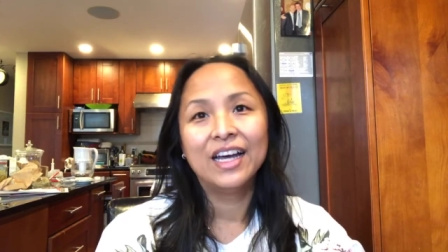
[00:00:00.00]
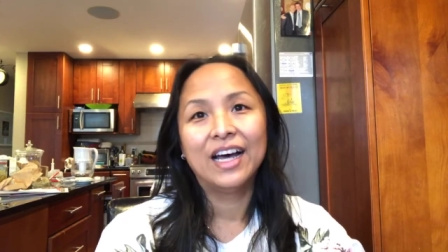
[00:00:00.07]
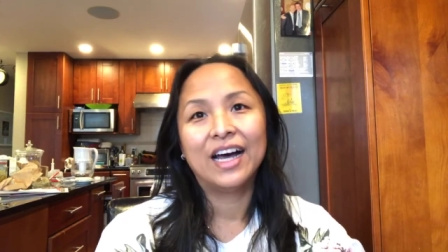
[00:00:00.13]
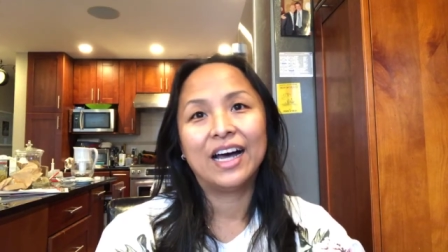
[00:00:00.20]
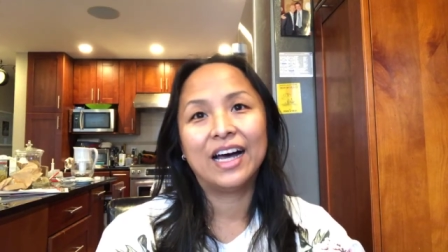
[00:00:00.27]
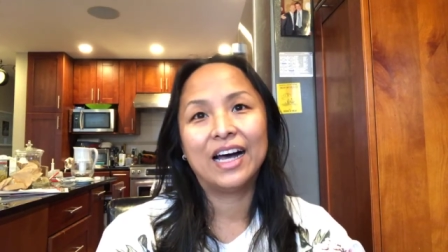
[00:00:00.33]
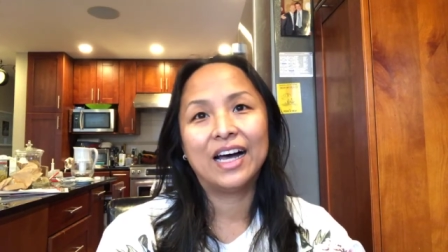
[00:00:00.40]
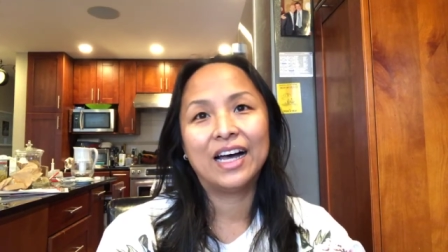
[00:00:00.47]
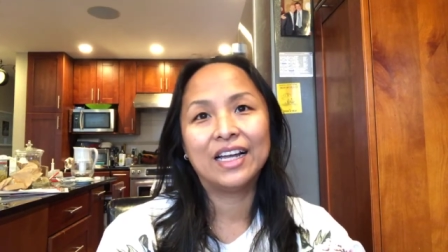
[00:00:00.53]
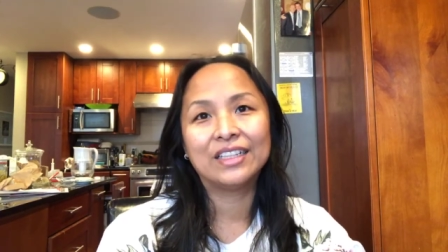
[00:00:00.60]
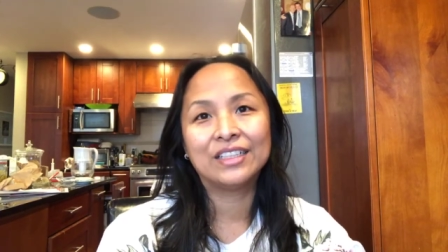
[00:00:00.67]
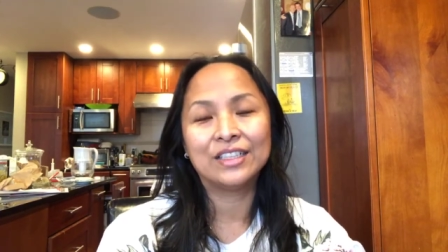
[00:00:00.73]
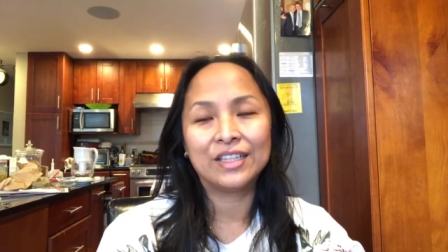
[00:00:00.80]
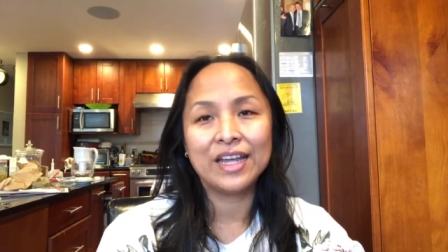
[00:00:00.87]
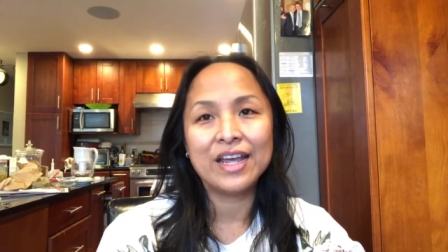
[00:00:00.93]

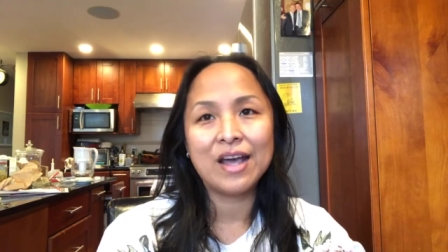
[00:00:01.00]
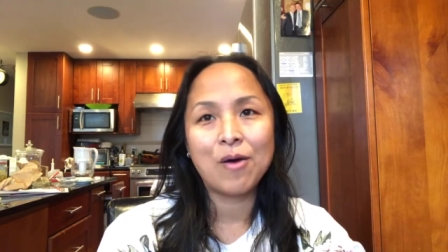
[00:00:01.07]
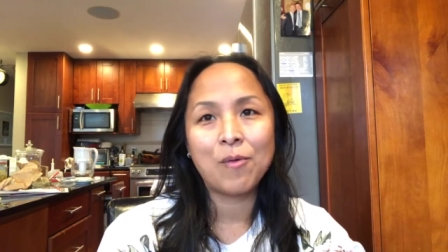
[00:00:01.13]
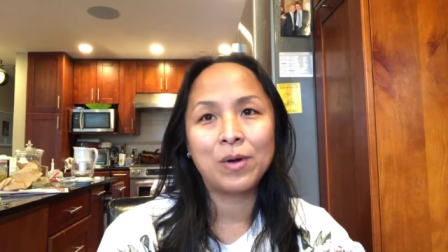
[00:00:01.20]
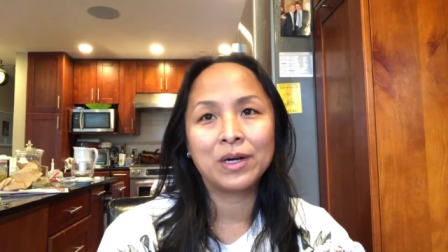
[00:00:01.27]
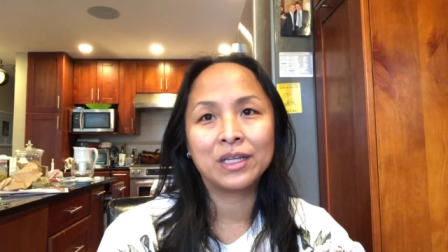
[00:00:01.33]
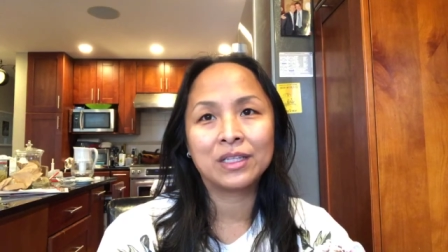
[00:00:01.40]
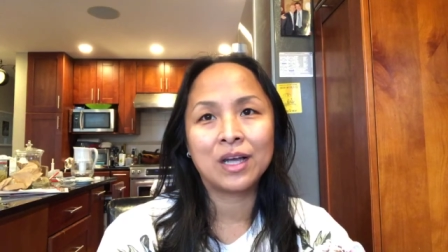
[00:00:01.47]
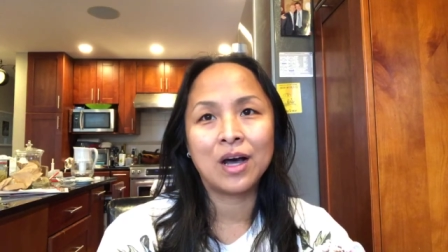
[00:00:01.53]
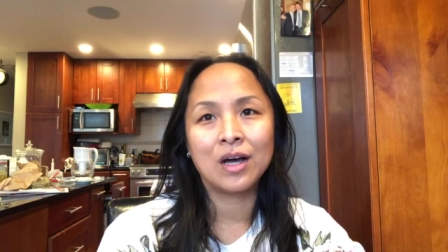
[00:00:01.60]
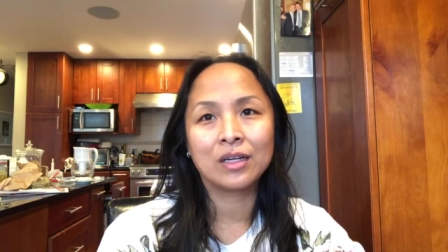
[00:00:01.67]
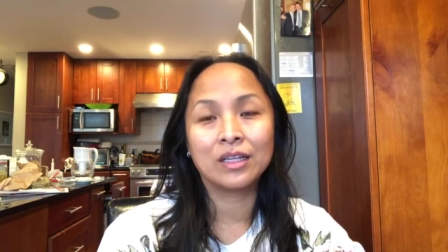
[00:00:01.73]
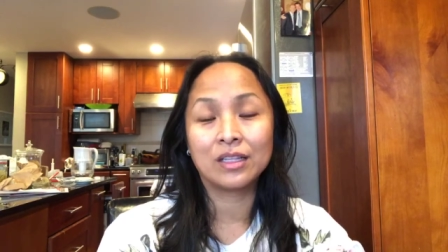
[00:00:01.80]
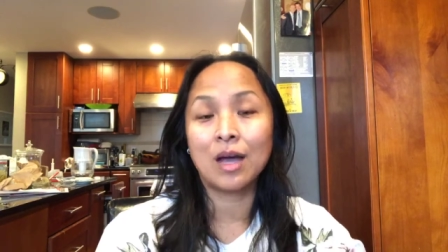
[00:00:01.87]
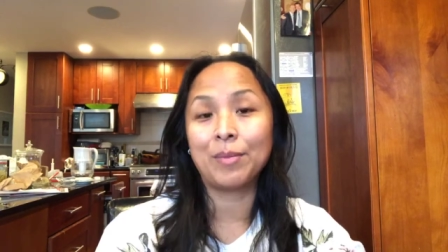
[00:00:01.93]
Today I want to
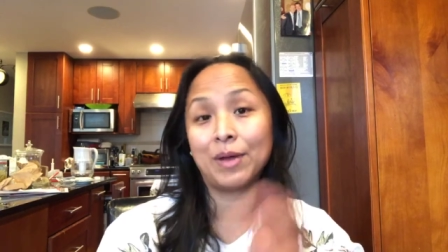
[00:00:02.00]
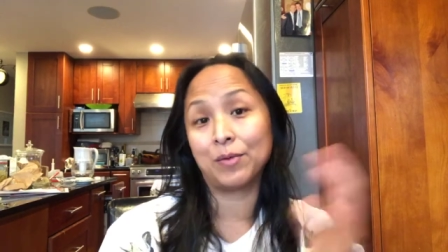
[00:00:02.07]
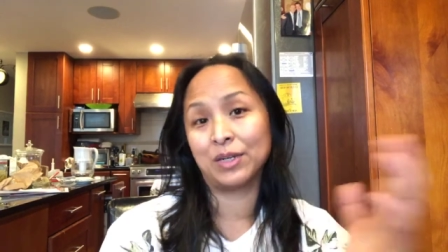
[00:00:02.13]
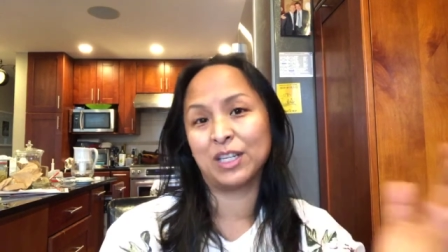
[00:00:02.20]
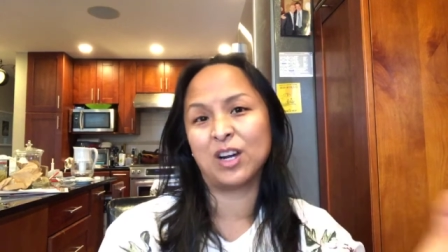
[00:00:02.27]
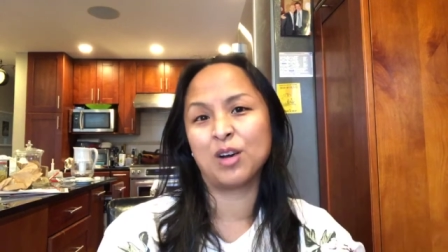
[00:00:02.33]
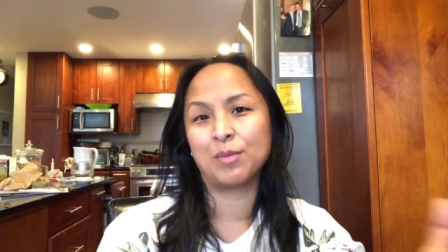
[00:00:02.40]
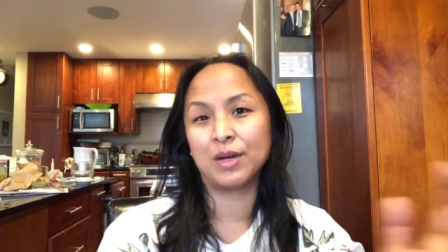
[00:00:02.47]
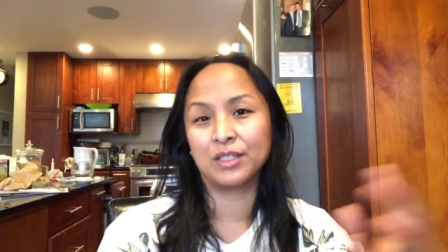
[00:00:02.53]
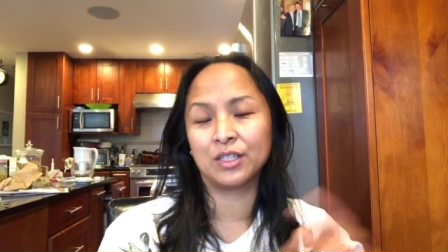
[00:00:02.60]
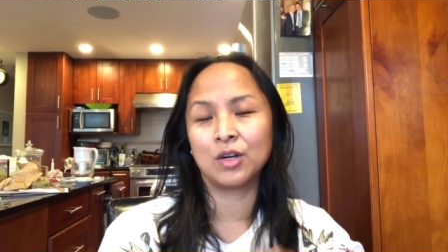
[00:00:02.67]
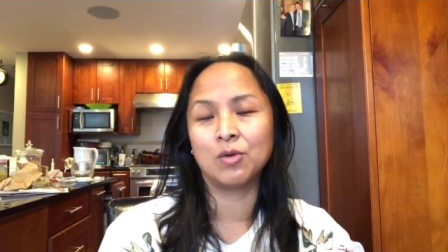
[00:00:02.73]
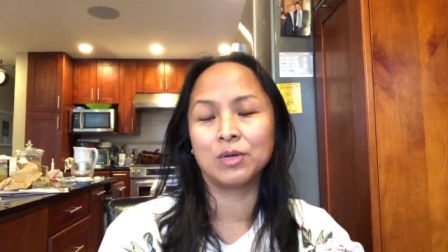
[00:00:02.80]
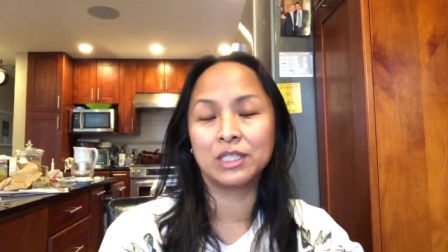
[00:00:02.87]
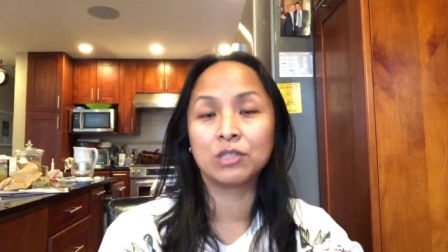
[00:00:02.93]
talk, the topic I want to talk about is
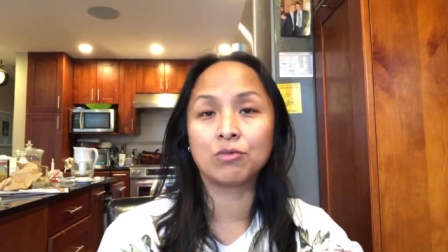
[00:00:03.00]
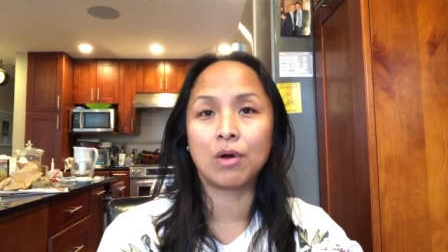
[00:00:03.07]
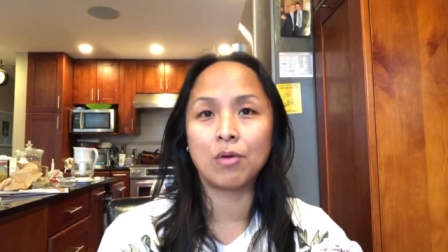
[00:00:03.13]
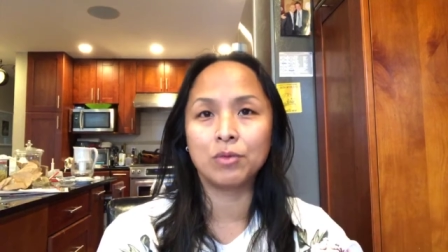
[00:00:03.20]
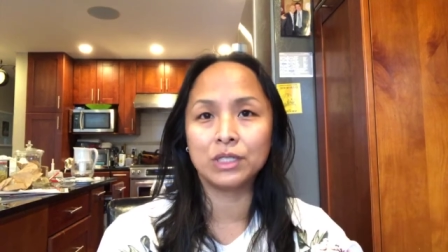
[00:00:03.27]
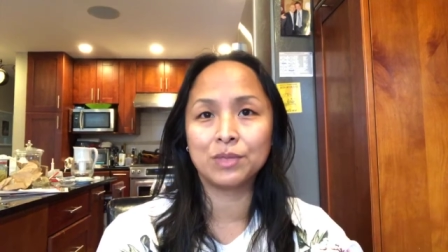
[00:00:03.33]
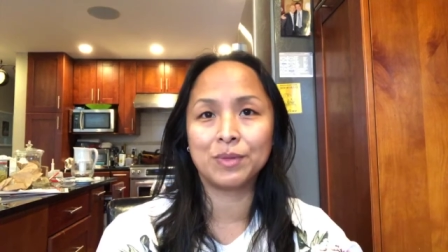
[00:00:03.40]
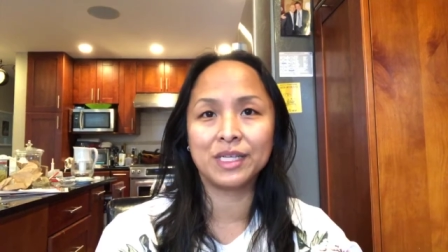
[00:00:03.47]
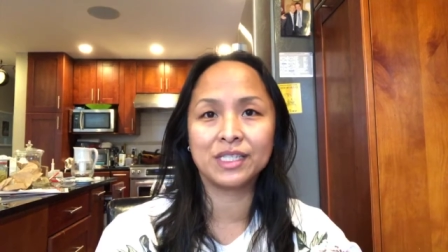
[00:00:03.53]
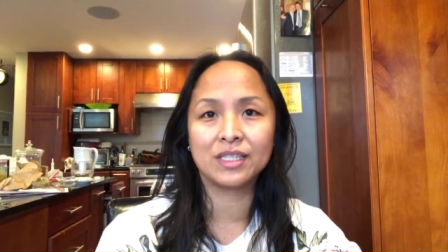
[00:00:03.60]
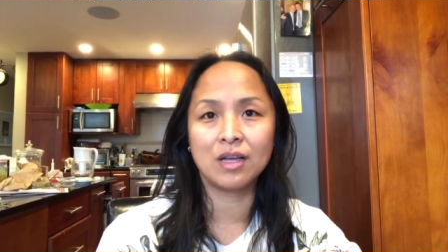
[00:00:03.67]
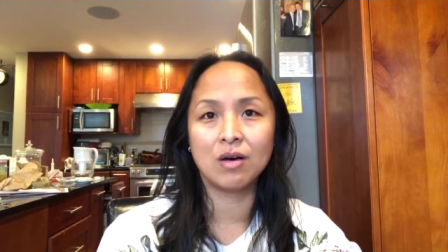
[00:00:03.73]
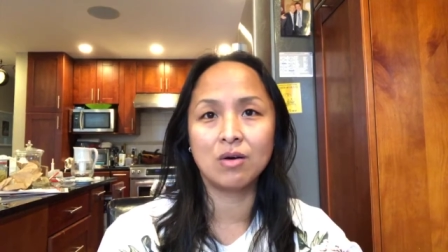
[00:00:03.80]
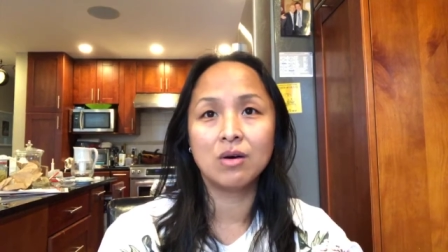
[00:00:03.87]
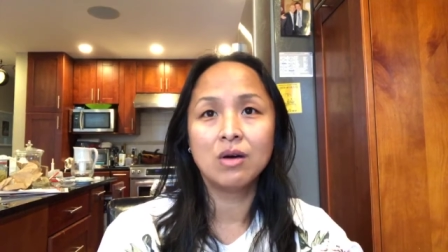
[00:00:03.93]
called What's Wrong With My
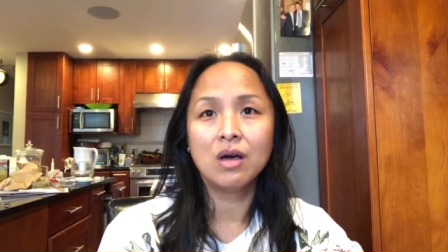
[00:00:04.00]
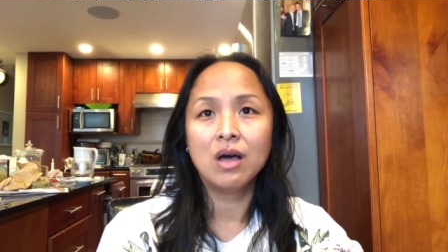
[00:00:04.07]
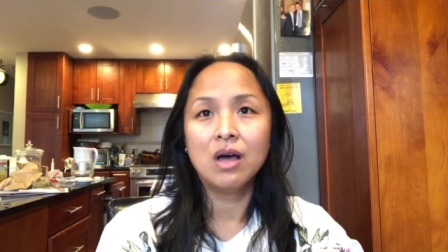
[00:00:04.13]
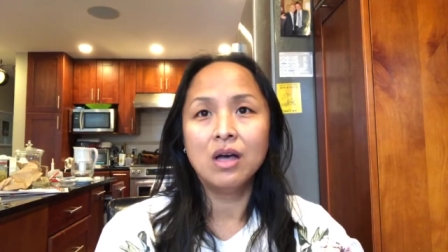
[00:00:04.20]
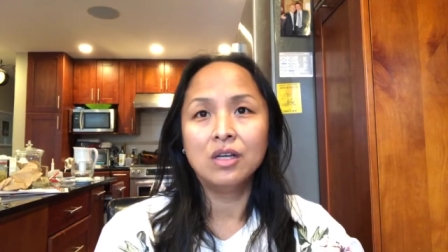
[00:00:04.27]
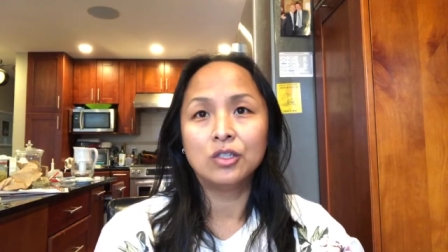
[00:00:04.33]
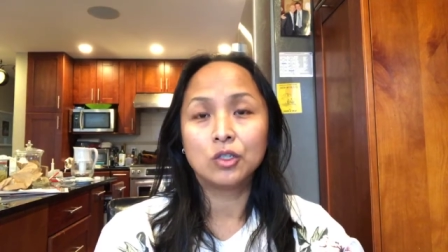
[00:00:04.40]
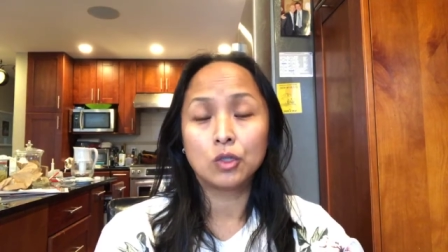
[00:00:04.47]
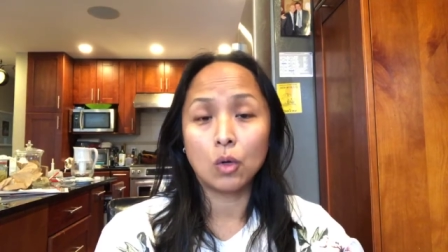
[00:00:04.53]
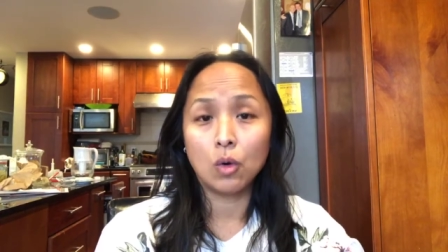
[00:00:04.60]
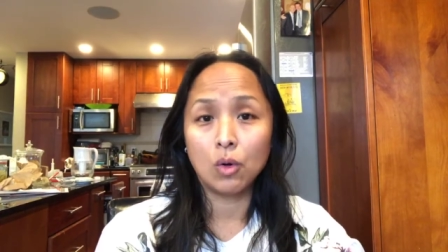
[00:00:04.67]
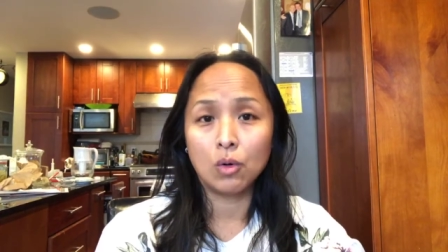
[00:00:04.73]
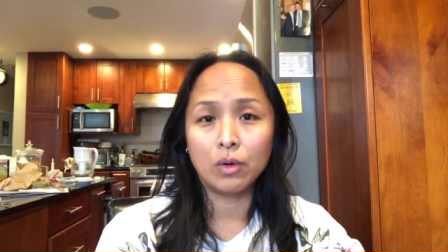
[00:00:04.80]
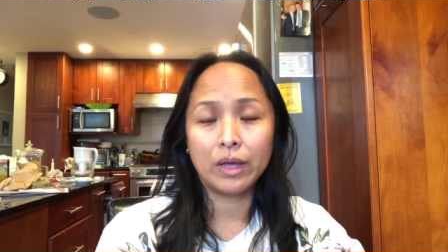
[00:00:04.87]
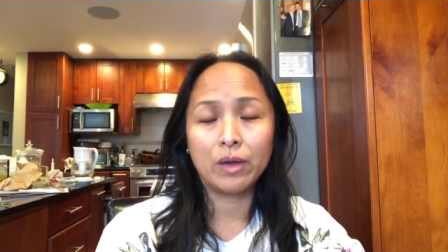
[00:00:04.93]
Soul.